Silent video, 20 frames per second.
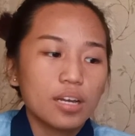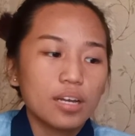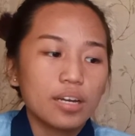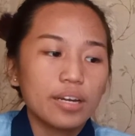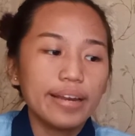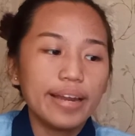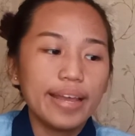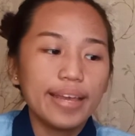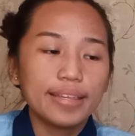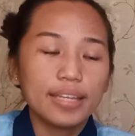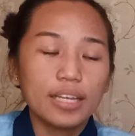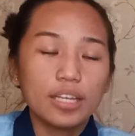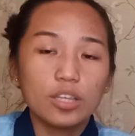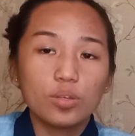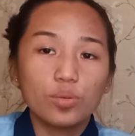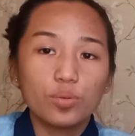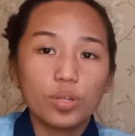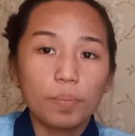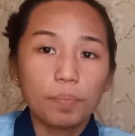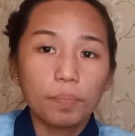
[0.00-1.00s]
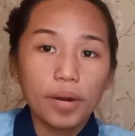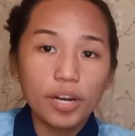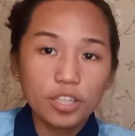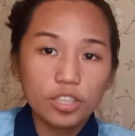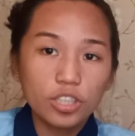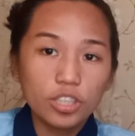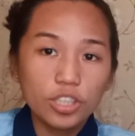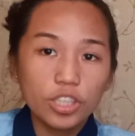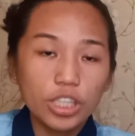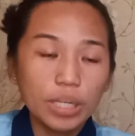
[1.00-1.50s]
related to the
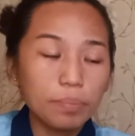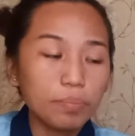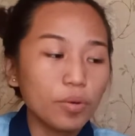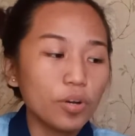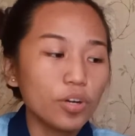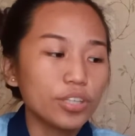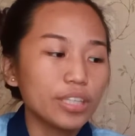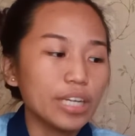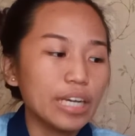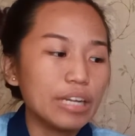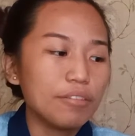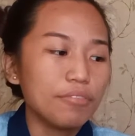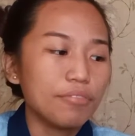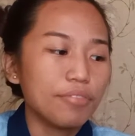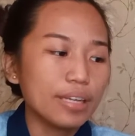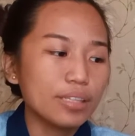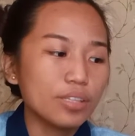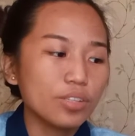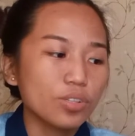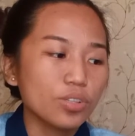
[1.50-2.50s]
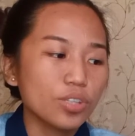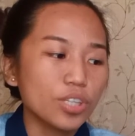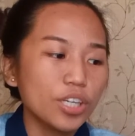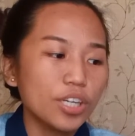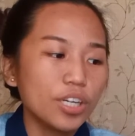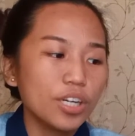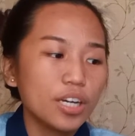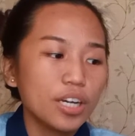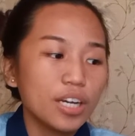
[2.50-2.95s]
partnership or the investor,